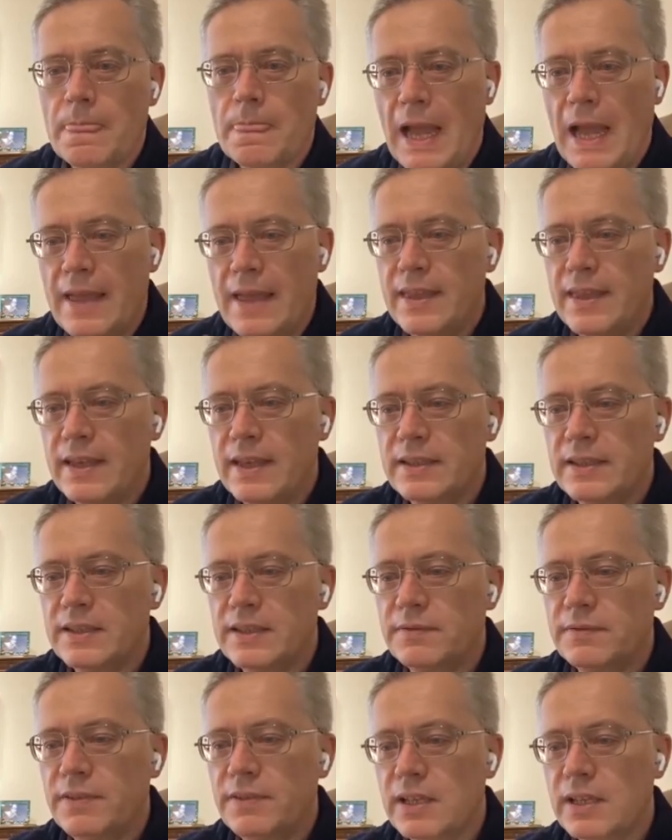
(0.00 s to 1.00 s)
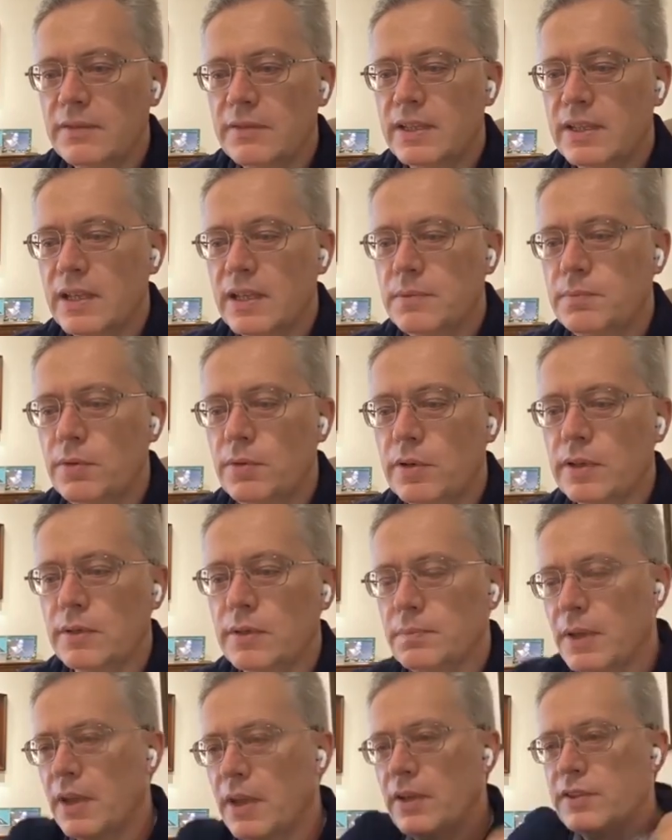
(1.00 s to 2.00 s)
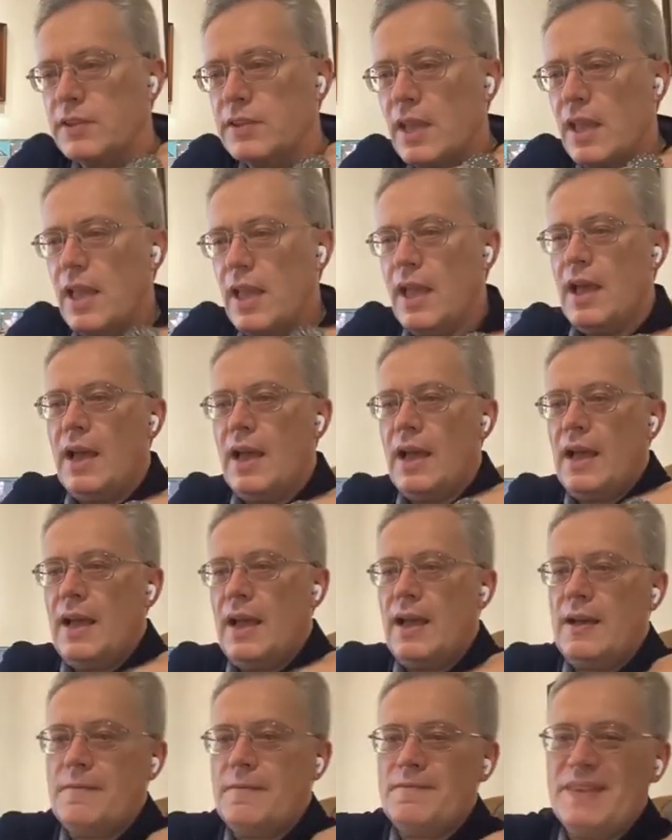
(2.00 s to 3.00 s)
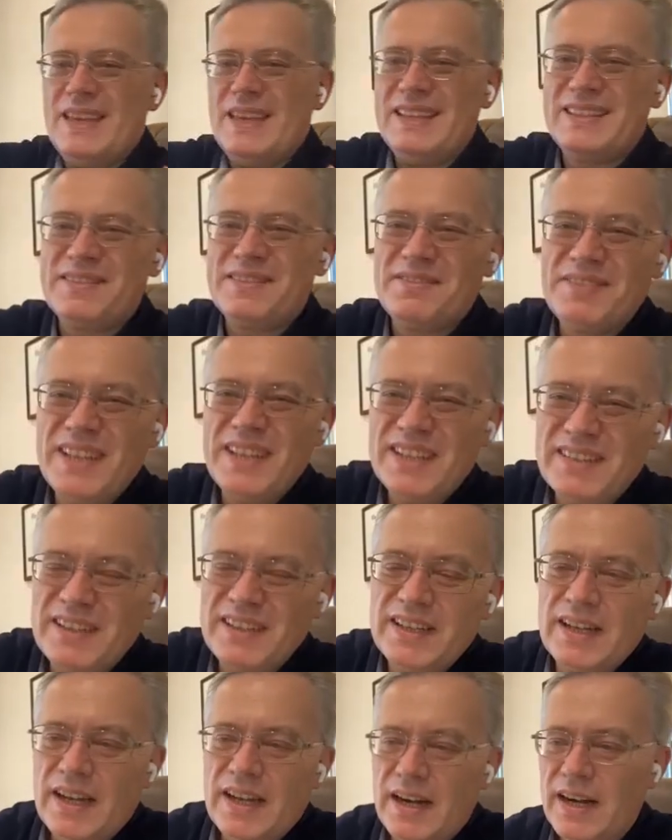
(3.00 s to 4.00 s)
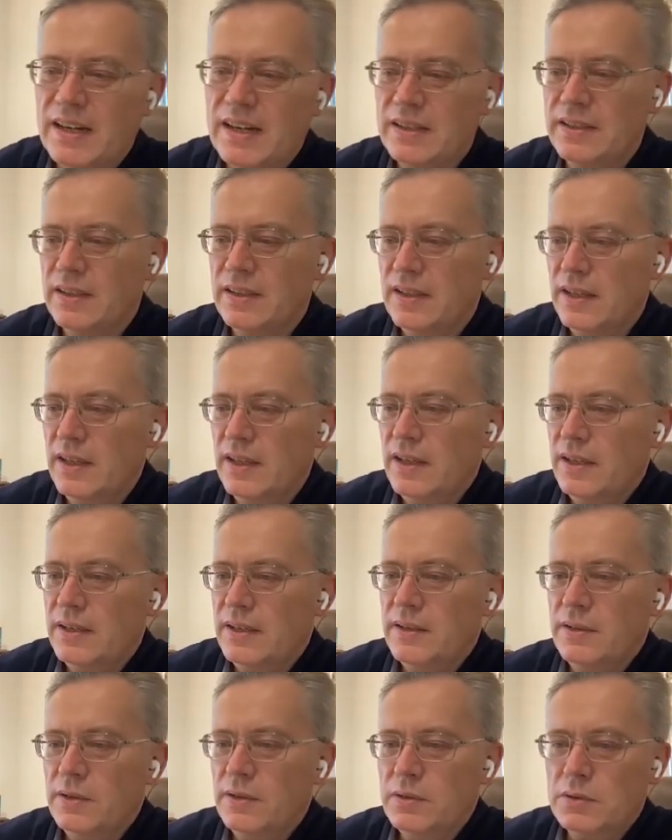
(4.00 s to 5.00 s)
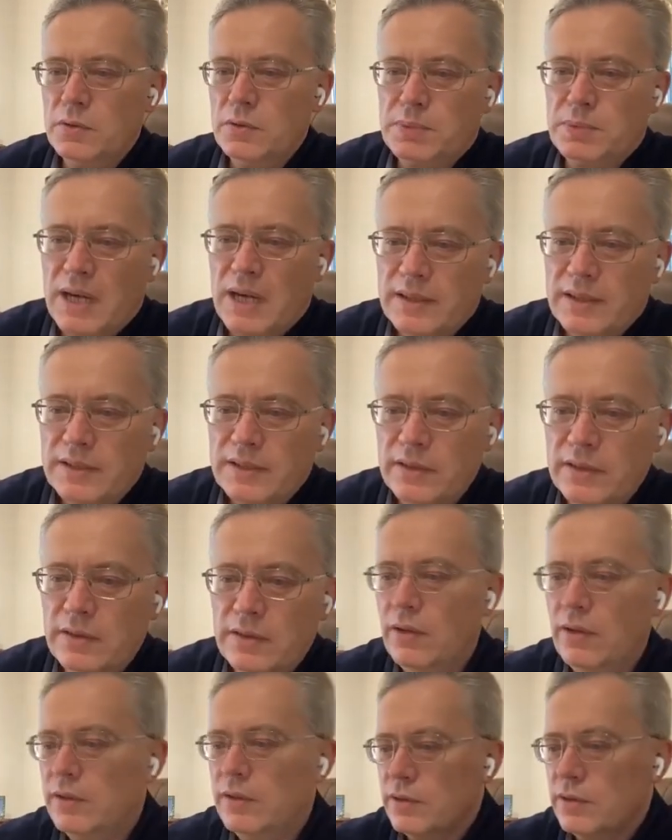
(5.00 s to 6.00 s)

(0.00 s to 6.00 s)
I think it is very, very important, because it's very hard, to practice alone.